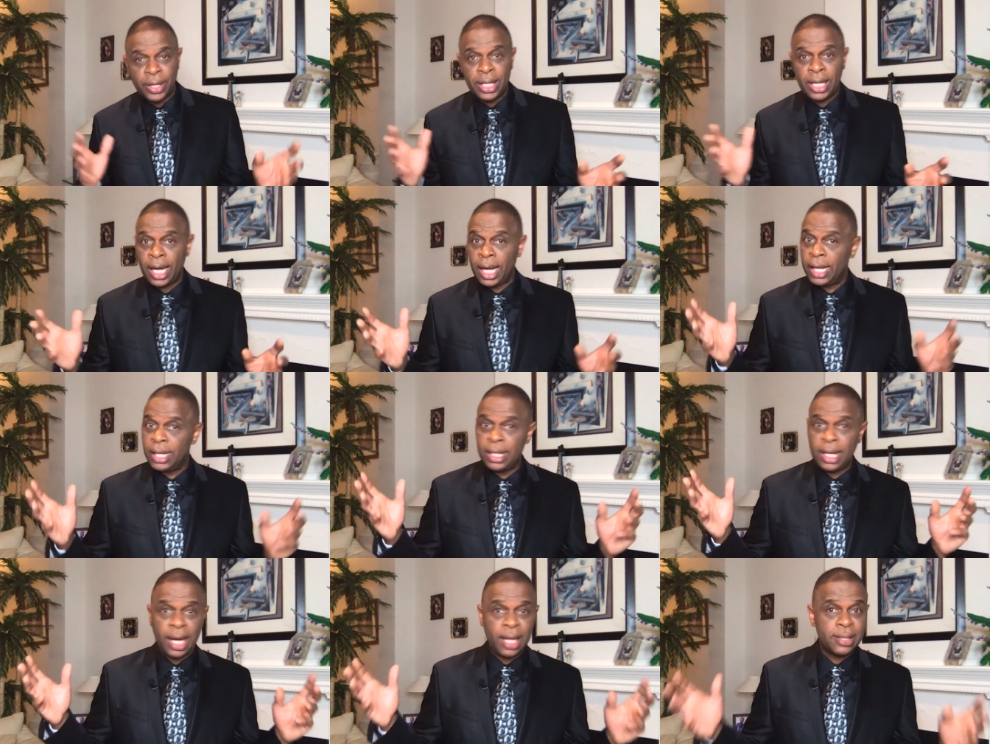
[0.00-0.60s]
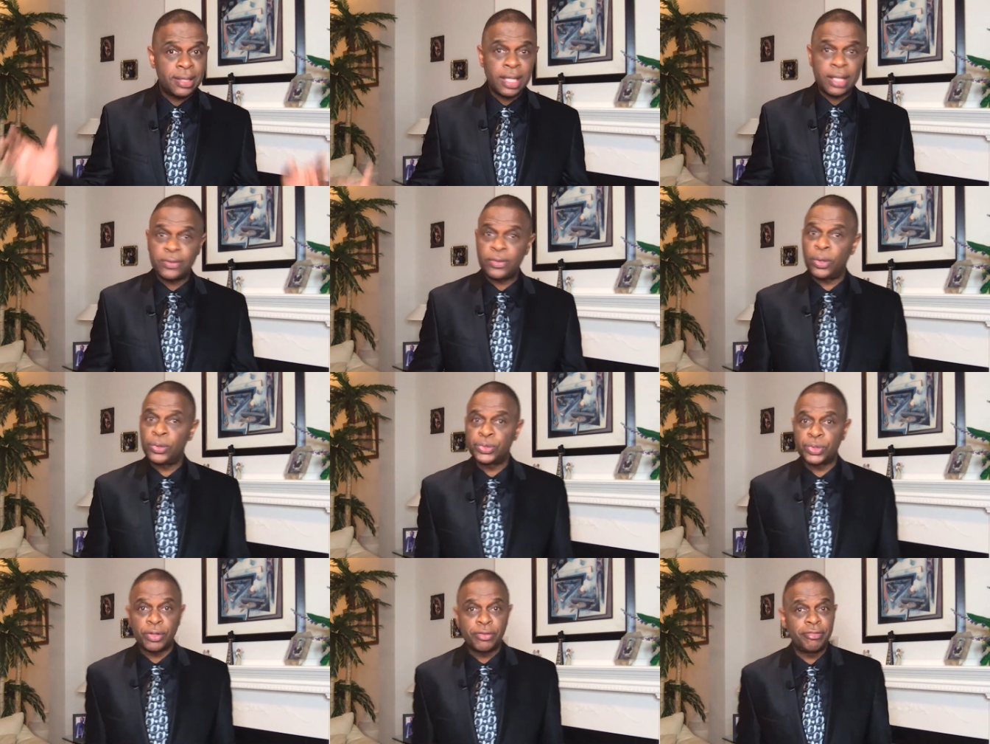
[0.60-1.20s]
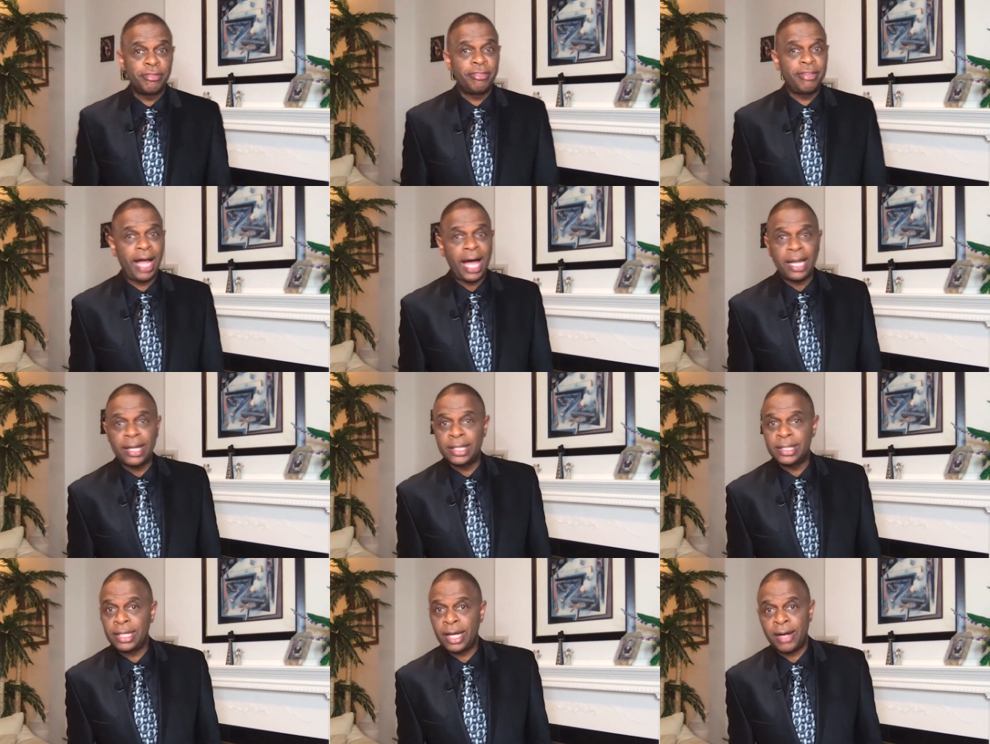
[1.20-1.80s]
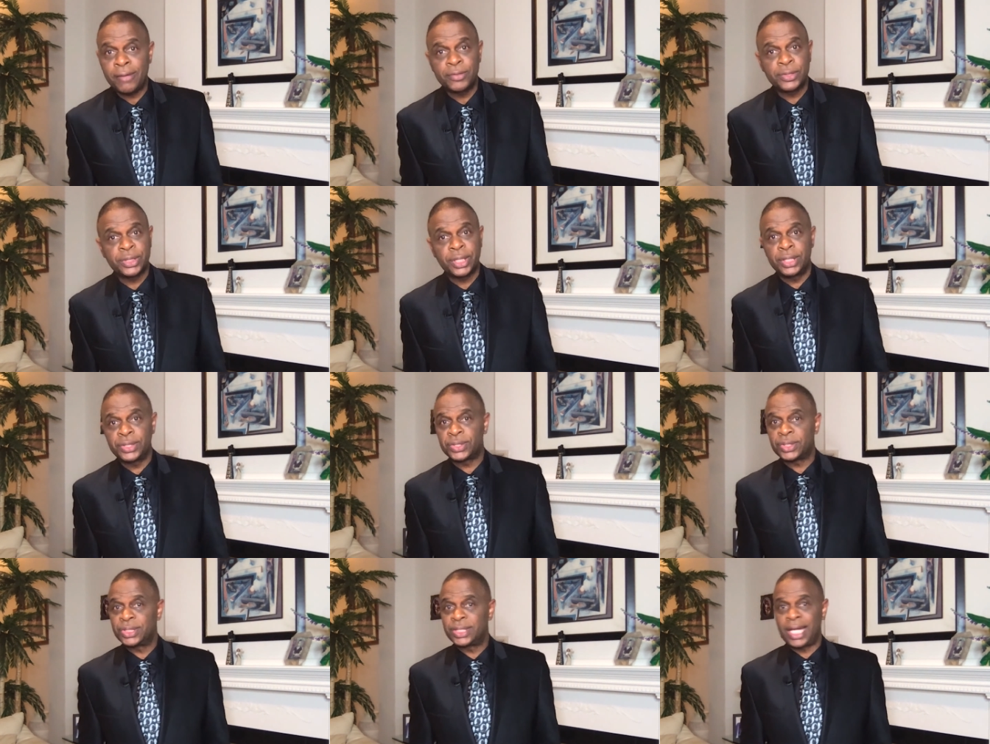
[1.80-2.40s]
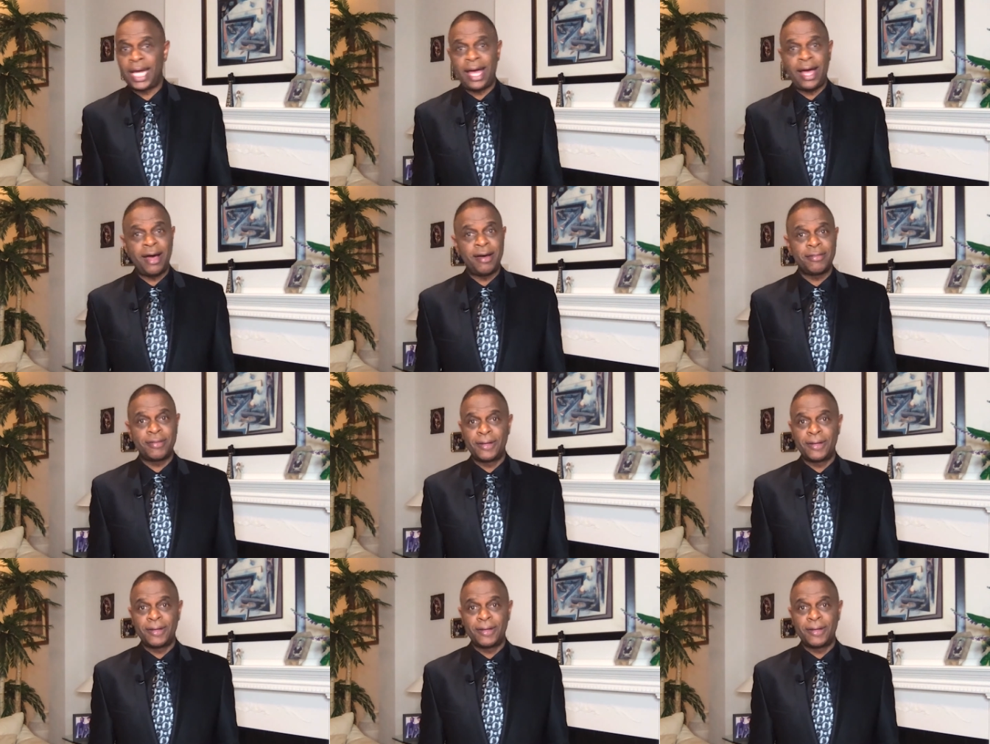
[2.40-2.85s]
And I, I think those are valid conversations to have.